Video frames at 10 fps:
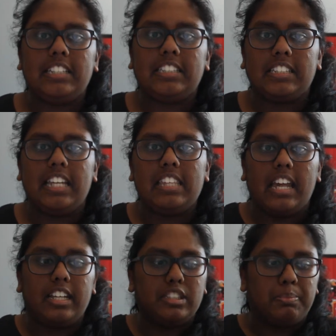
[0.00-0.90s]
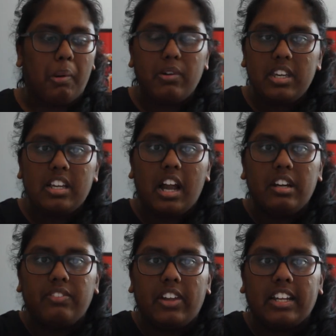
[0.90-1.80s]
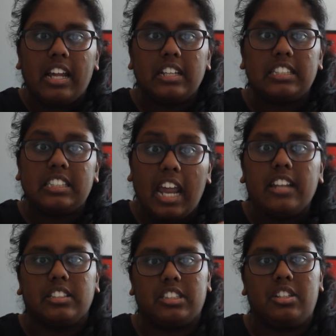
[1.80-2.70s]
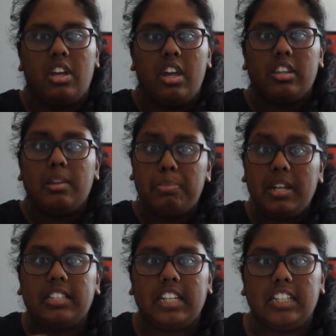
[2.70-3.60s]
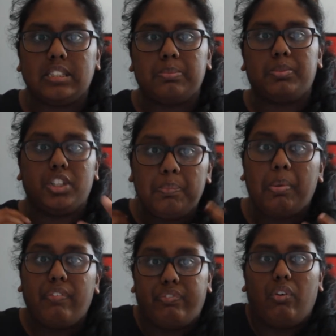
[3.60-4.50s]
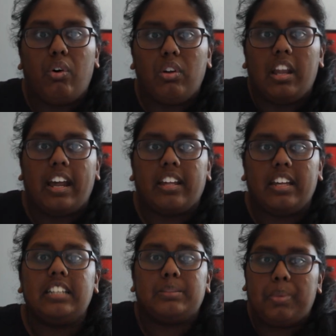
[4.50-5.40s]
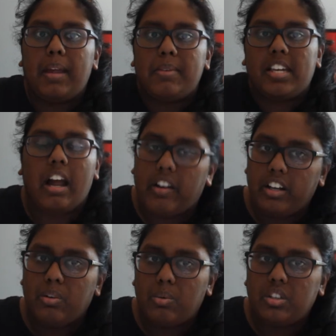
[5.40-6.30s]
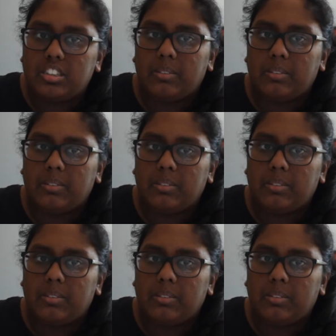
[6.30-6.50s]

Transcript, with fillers: did see that his body kind of like sensed the B Ts before like his baby carrier would